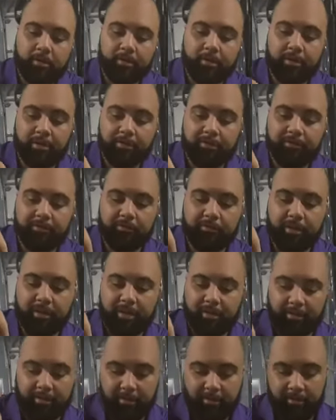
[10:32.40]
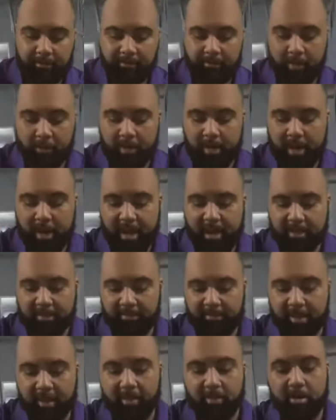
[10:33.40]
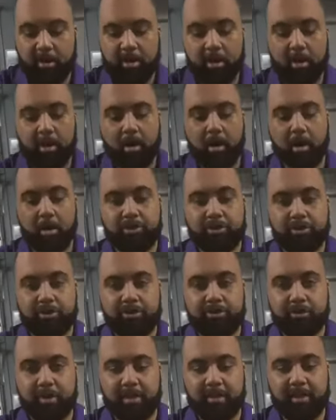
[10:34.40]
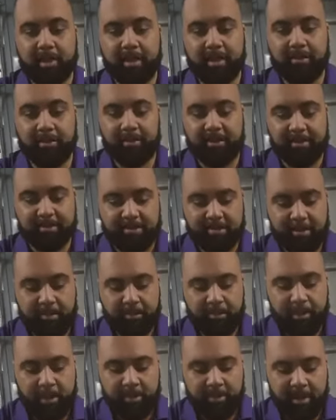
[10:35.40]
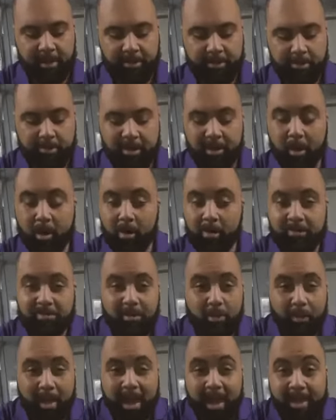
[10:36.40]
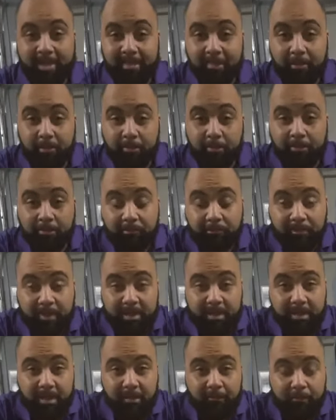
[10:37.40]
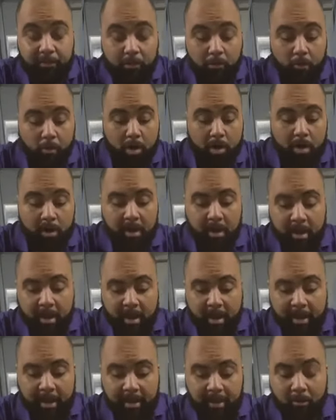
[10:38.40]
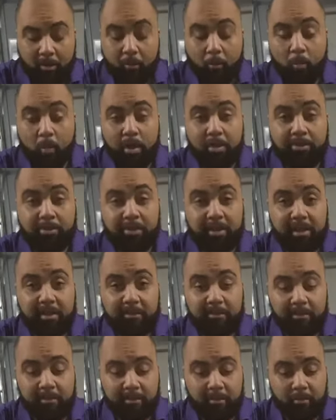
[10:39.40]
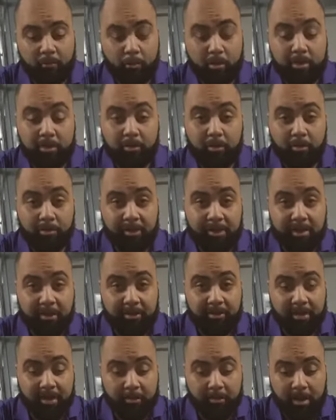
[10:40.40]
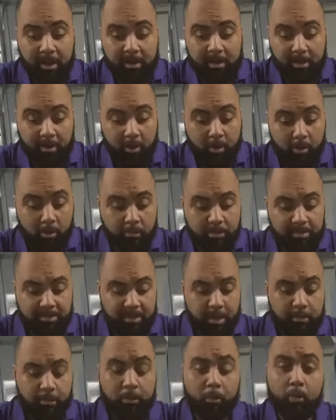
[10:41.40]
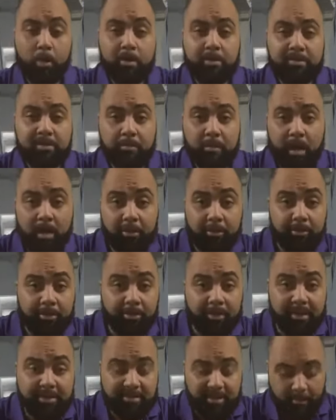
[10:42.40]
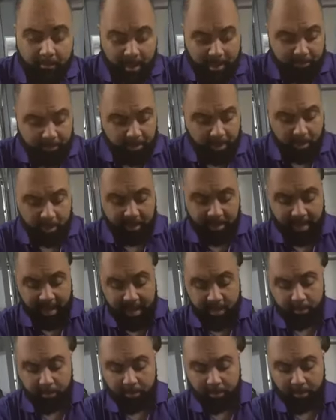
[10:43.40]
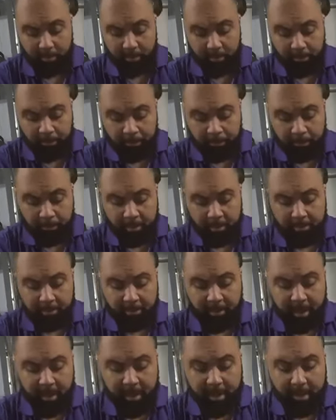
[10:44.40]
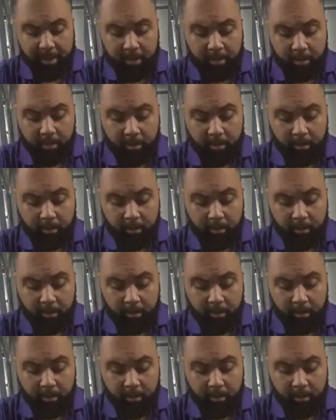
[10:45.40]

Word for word: your string. So it hangs out on your string like this. Now you can also add little feet if you want. And one thing one cool thing to think about at home is what are some other things that might be on a caterpillar that